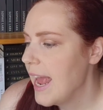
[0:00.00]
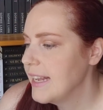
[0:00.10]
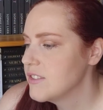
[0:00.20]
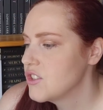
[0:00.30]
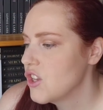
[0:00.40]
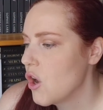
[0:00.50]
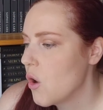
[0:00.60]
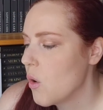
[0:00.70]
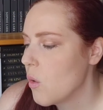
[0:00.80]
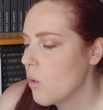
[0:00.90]
And
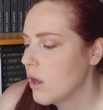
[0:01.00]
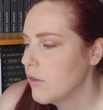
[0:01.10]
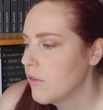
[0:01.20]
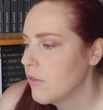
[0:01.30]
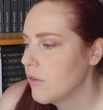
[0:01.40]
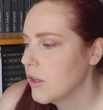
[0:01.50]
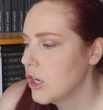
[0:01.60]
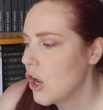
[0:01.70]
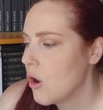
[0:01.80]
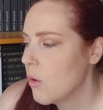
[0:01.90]
so,
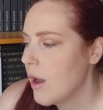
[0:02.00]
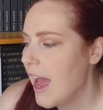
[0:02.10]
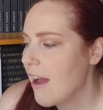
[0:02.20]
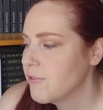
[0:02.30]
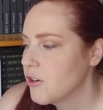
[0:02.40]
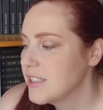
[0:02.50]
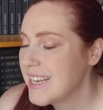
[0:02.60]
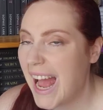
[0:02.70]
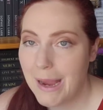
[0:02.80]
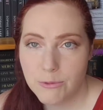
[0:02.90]
you know, after a
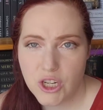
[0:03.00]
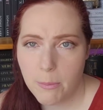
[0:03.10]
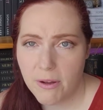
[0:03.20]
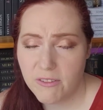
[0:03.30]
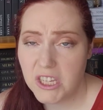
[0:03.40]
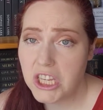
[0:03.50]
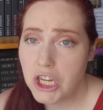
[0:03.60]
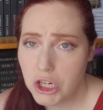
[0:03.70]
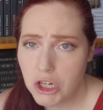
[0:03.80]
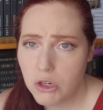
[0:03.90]
time jump of a
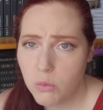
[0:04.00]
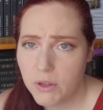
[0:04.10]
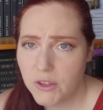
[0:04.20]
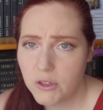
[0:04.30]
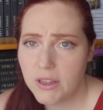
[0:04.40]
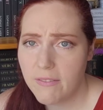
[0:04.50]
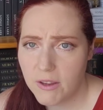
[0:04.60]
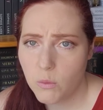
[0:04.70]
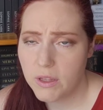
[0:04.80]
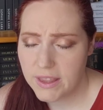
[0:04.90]
year with her
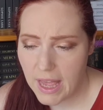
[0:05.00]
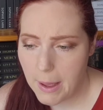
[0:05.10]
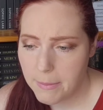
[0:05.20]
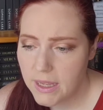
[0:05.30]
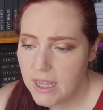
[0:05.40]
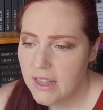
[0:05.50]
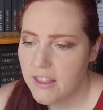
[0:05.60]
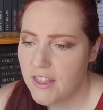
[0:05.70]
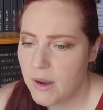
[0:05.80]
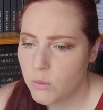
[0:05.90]
living with them,
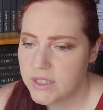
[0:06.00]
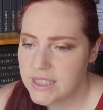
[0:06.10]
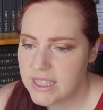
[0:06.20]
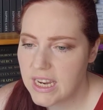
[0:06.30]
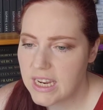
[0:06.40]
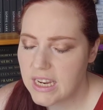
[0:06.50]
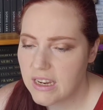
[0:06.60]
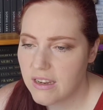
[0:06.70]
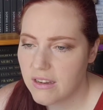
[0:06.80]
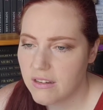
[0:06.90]
then we
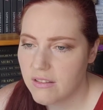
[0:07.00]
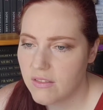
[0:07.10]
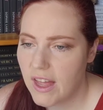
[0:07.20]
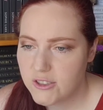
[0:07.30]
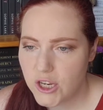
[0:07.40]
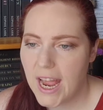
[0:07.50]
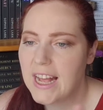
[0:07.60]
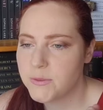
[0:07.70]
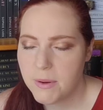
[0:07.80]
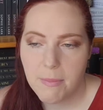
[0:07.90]
see that she
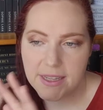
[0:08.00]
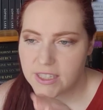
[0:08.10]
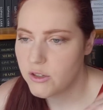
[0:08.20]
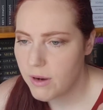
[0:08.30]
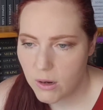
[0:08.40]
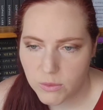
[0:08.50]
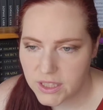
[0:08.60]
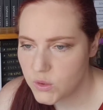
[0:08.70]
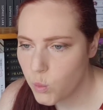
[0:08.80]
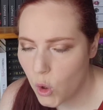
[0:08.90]
has been messing around
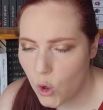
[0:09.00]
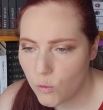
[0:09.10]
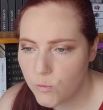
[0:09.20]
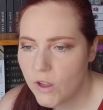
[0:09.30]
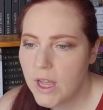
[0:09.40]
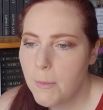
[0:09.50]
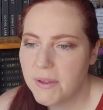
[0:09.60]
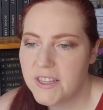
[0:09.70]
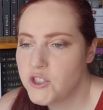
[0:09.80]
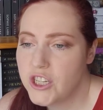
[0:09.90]
with this wolf,
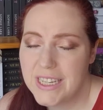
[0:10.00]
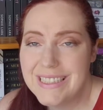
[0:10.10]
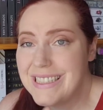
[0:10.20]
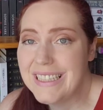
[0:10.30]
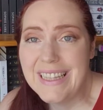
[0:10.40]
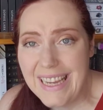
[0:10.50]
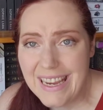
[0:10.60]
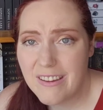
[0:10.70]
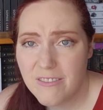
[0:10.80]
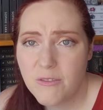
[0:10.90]
but then she needs to
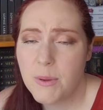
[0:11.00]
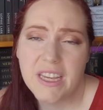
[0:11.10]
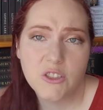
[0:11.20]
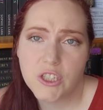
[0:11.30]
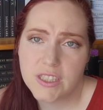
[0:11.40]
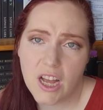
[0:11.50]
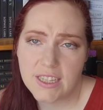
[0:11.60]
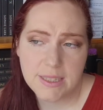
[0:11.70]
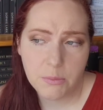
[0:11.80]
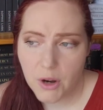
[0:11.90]
leave because she's
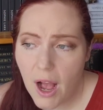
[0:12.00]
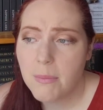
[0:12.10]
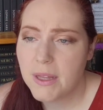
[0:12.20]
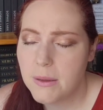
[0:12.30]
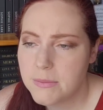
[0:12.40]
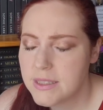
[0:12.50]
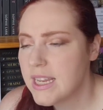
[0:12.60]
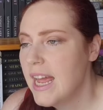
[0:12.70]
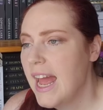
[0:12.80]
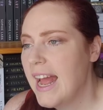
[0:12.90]
causing
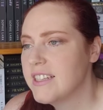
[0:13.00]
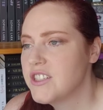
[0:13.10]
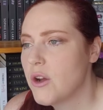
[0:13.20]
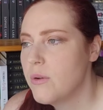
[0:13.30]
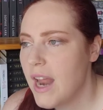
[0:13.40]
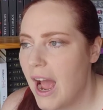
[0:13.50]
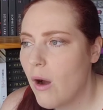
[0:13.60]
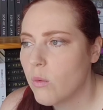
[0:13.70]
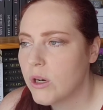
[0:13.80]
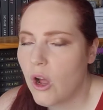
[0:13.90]
problems. And so
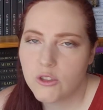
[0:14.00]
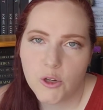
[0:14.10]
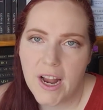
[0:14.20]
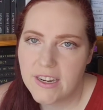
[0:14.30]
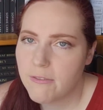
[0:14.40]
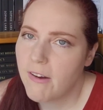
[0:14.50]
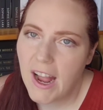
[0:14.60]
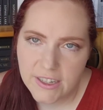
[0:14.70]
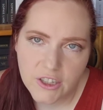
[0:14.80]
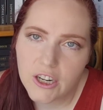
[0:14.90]
now we're all trying to
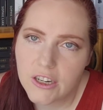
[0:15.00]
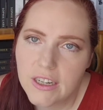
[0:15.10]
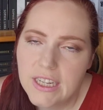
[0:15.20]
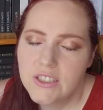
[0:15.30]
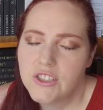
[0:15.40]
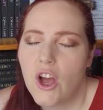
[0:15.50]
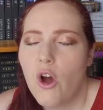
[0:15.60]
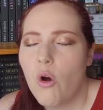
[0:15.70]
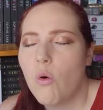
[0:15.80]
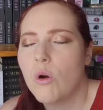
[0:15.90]
find her.
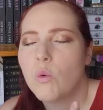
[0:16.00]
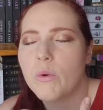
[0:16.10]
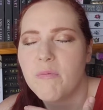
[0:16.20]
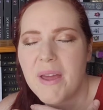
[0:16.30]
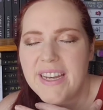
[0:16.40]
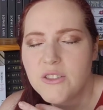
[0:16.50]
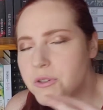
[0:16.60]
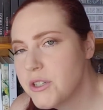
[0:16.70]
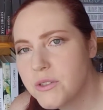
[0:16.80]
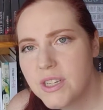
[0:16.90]
So we've been
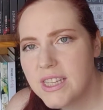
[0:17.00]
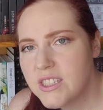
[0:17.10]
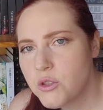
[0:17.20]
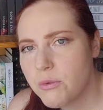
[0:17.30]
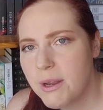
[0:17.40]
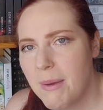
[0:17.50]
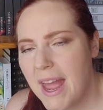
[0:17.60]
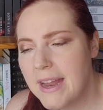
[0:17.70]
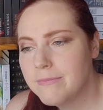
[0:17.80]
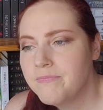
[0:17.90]
introduced to these three
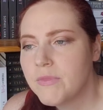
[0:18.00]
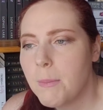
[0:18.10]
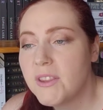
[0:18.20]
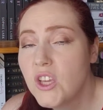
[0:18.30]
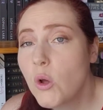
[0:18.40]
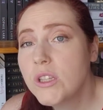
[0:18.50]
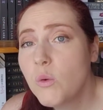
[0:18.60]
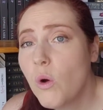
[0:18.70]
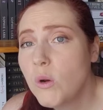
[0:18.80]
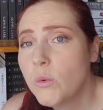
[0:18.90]
men, but the
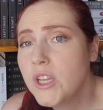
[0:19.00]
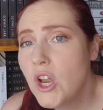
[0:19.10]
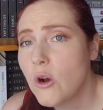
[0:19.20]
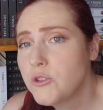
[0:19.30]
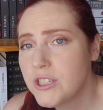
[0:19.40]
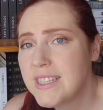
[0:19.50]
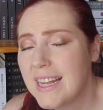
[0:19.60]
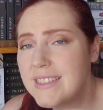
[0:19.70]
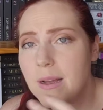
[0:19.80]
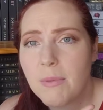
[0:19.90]
only one we know she's
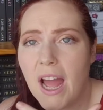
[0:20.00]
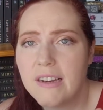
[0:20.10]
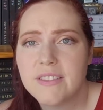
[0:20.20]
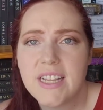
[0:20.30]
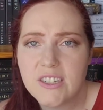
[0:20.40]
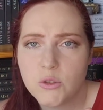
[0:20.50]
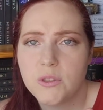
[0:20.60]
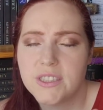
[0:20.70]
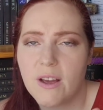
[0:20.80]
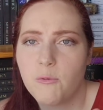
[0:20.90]
had some kind of
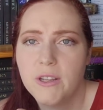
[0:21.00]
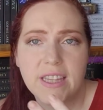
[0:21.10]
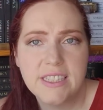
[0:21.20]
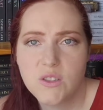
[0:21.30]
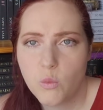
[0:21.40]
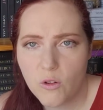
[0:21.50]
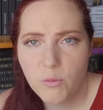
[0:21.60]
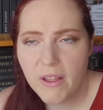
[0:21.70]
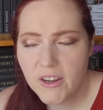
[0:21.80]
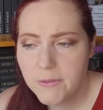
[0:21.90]
sexual stuff with is the
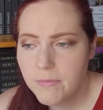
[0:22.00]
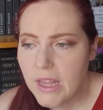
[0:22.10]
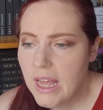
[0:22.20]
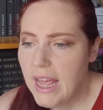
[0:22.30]
wolf brother.